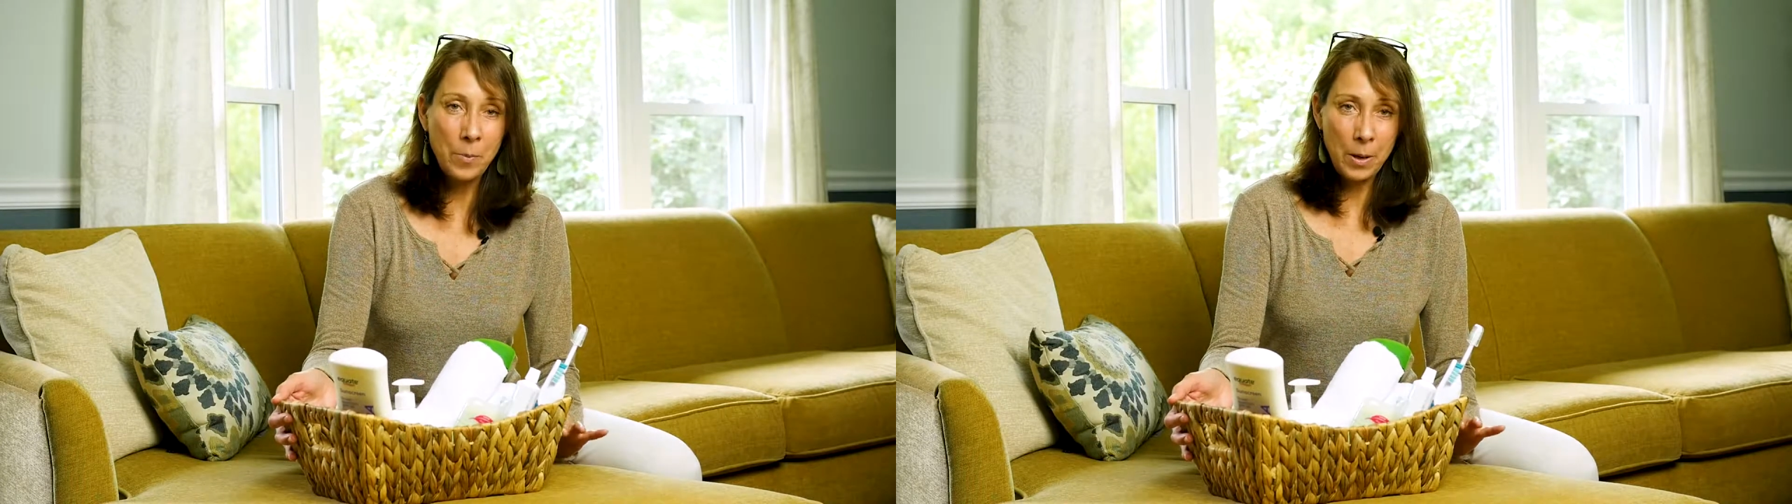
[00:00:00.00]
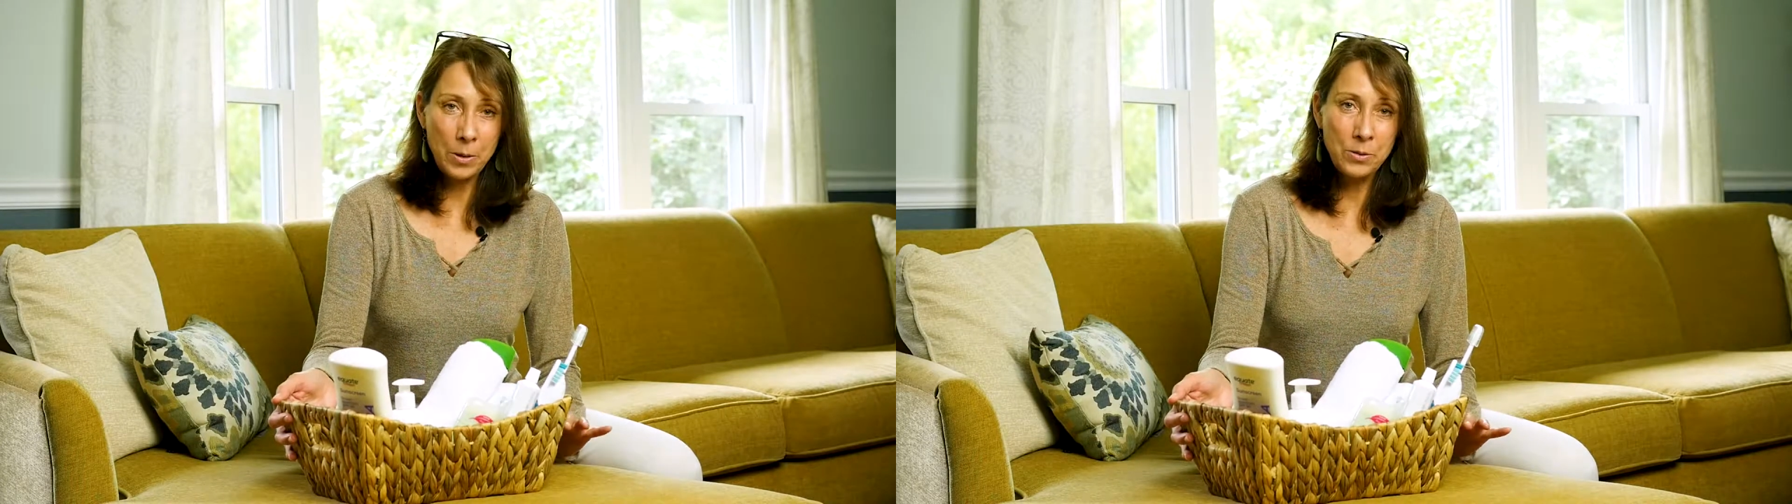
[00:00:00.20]

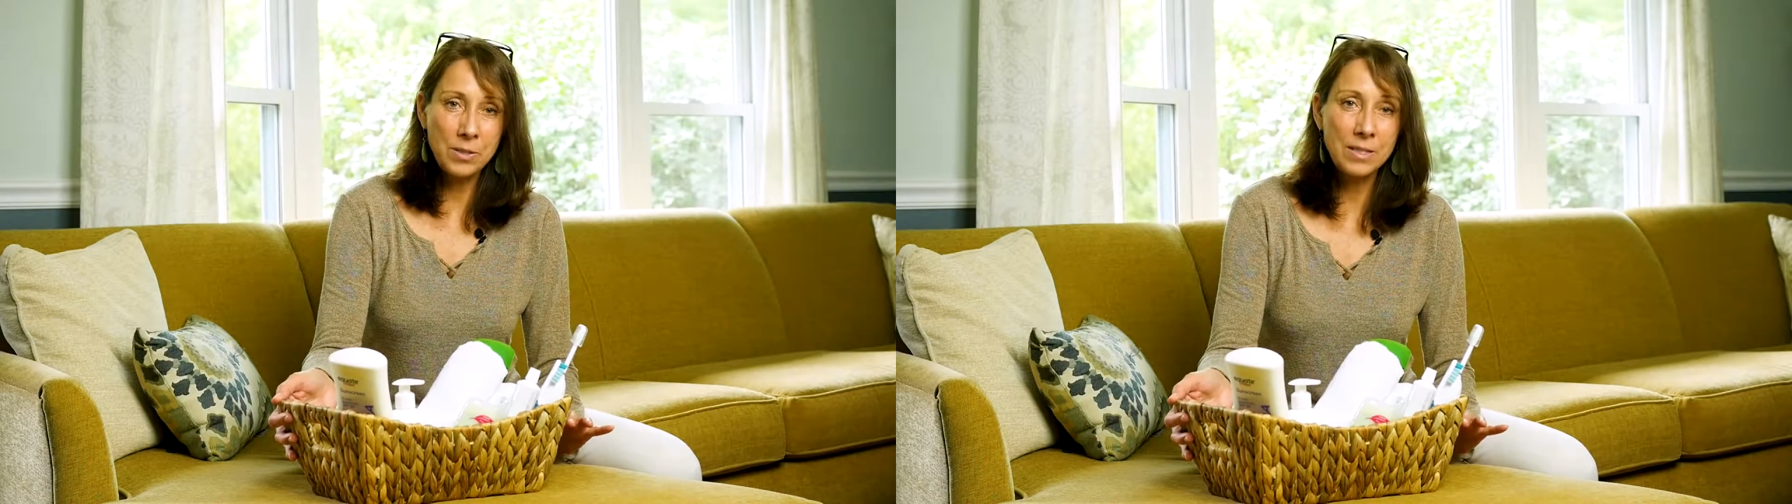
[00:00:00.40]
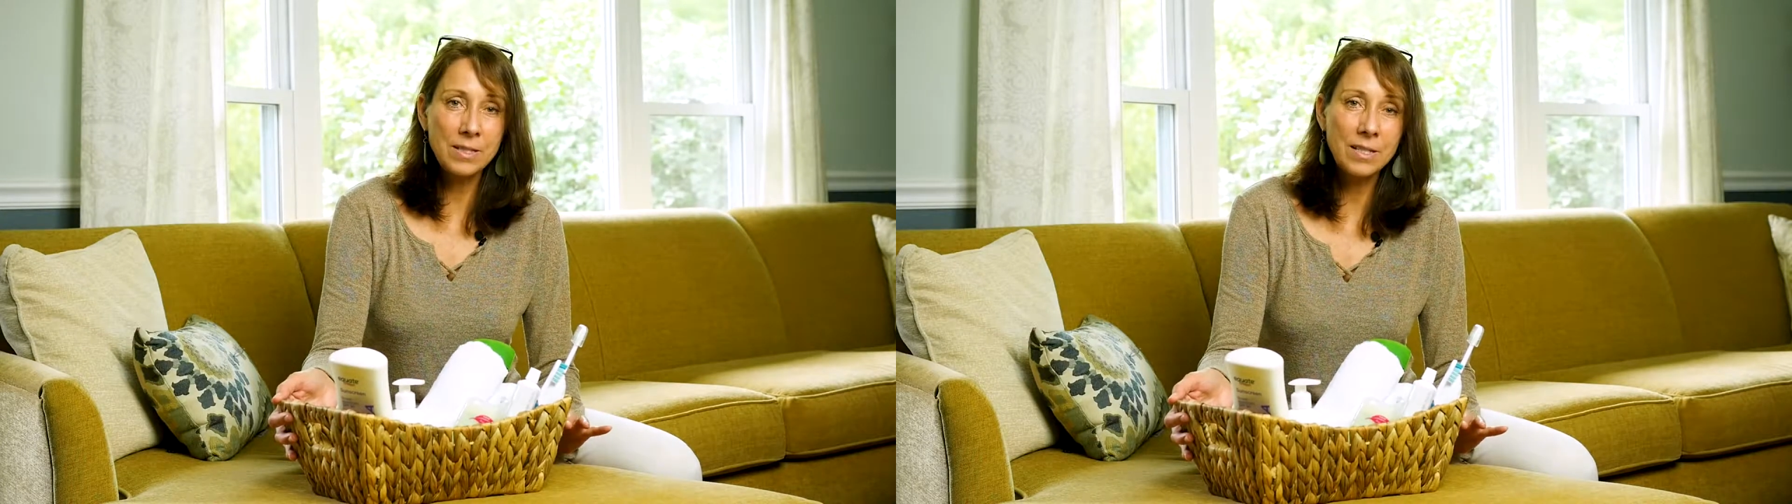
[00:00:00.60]

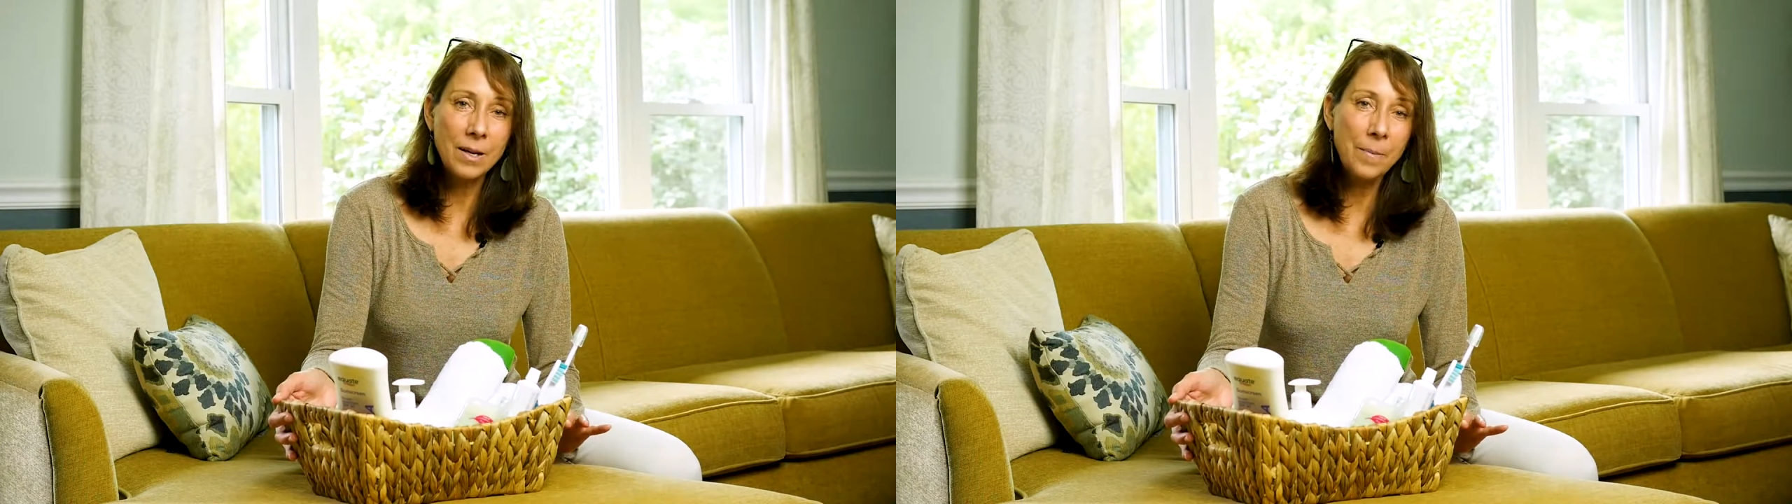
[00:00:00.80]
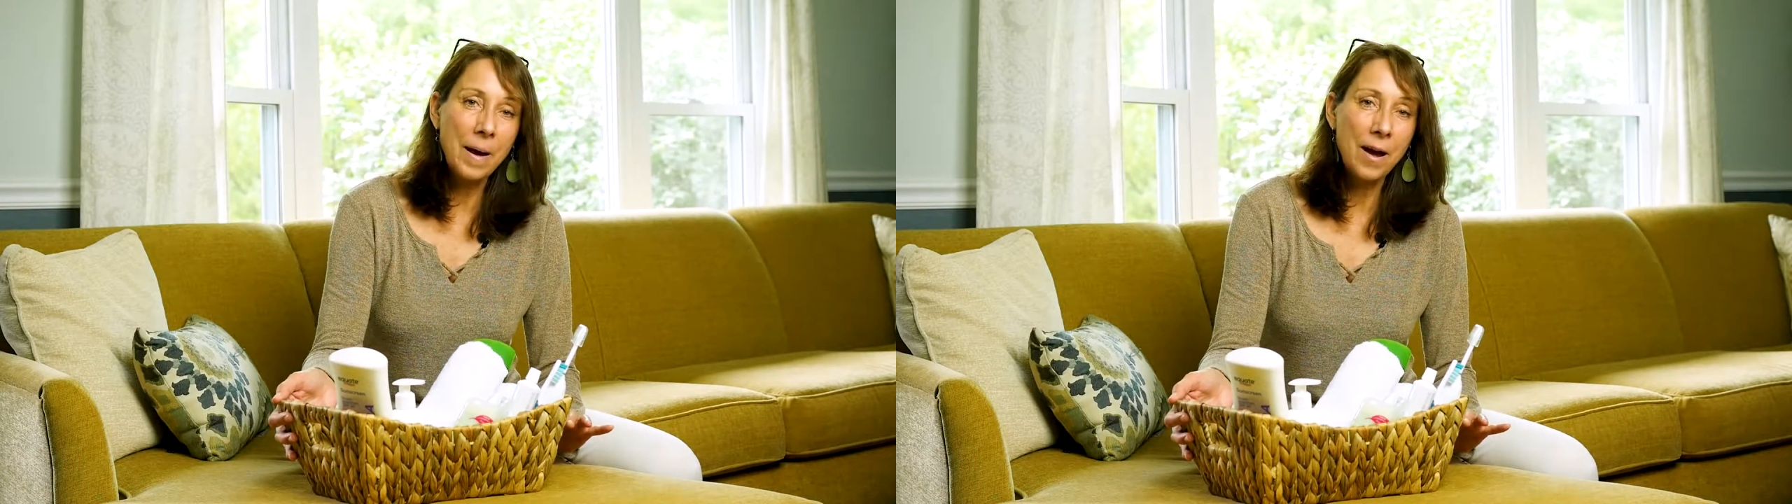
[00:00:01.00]
posts
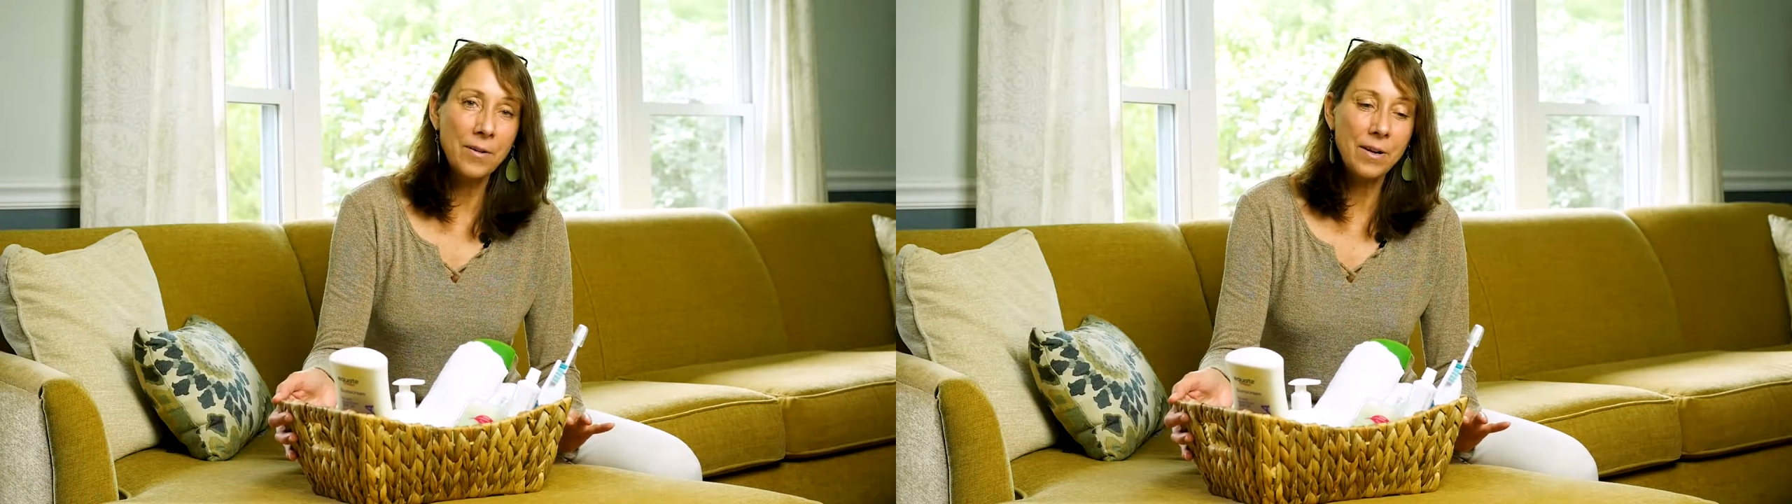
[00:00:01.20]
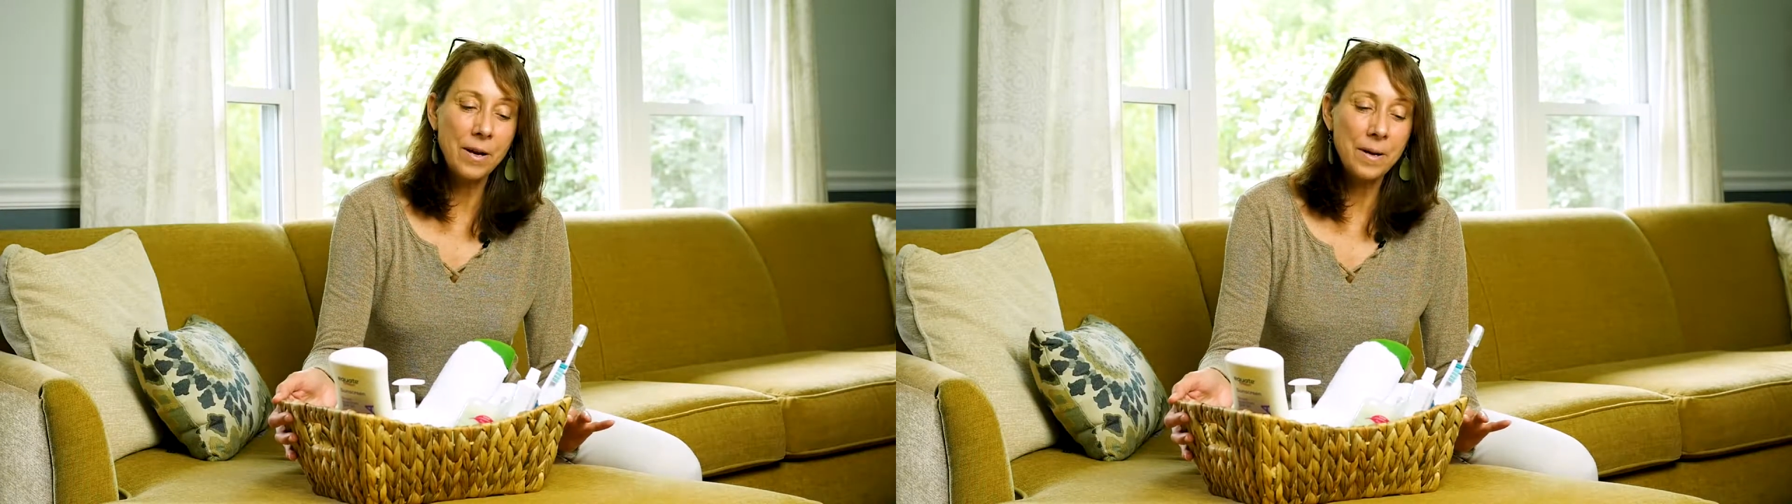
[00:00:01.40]
about